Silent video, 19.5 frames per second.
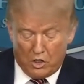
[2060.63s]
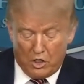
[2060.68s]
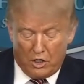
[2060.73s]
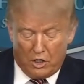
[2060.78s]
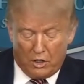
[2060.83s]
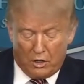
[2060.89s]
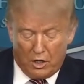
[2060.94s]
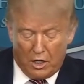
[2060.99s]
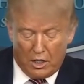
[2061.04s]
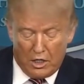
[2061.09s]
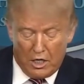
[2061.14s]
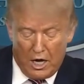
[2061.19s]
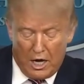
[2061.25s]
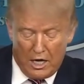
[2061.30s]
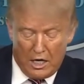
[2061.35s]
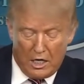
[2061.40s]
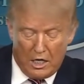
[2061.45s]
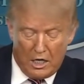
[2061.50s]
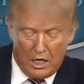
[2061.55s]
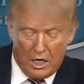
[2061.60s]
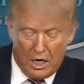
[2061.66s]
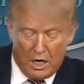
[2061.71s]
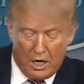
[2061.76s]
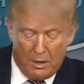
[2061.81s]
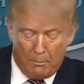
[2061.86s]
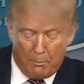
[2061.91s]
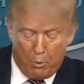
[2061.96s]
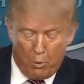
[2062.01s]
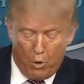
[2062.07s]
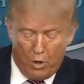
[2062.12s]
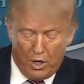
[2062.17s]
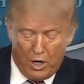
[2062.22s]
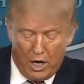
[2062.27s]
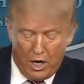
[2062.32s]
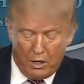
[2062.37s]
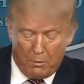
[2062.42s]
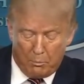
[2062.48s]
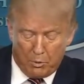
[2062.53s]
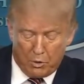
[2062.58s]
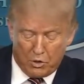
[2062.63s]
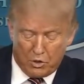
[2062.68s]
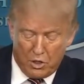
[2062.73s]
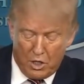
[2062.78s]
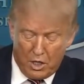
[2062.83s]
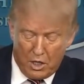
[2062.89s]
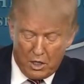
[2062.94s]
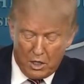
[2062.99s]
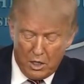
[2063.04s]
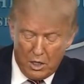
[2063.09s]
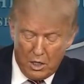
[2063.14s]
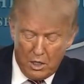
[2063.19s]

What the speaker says: Think of that, 99.8%